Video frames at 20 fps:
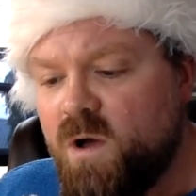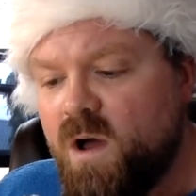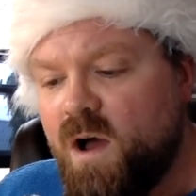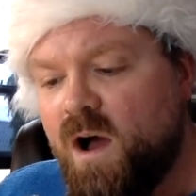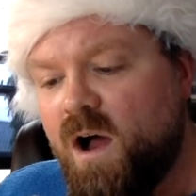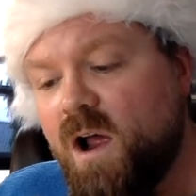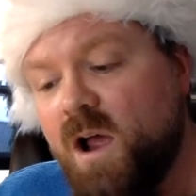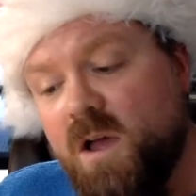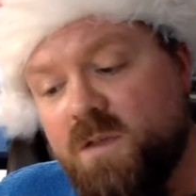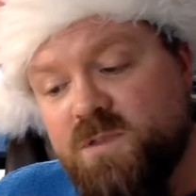
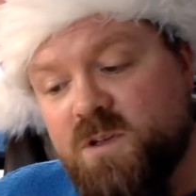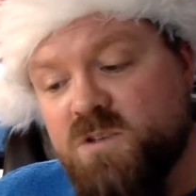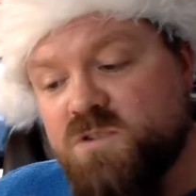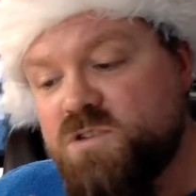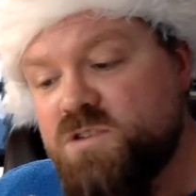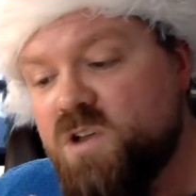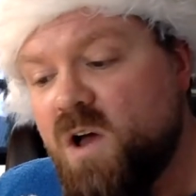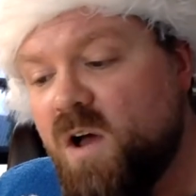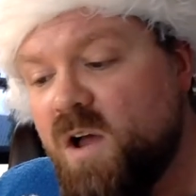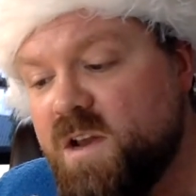I heard those
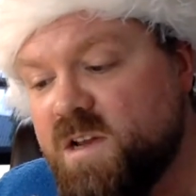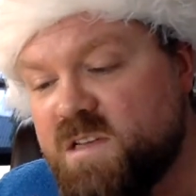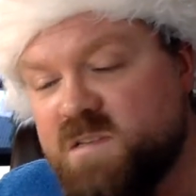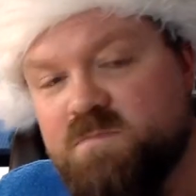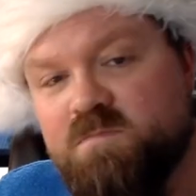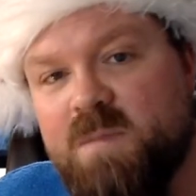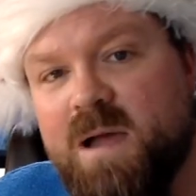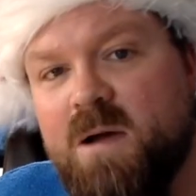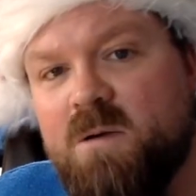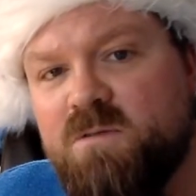Niners
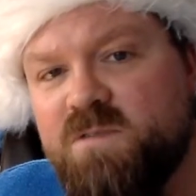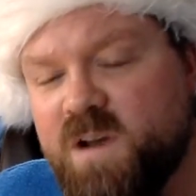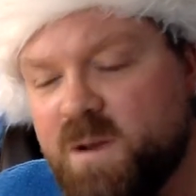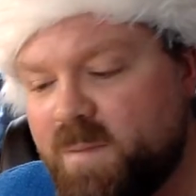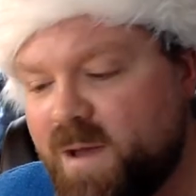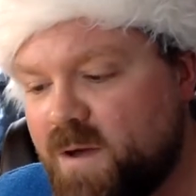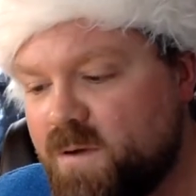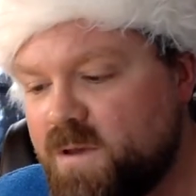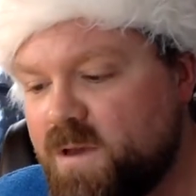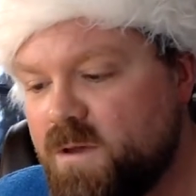mouthing
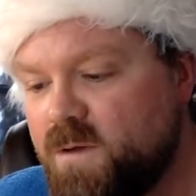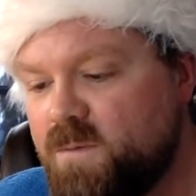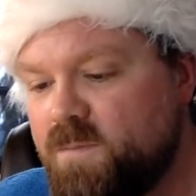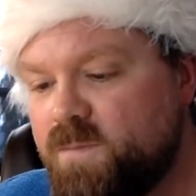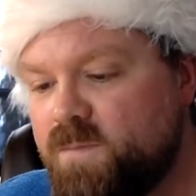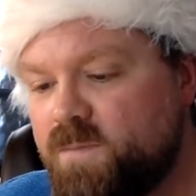about you."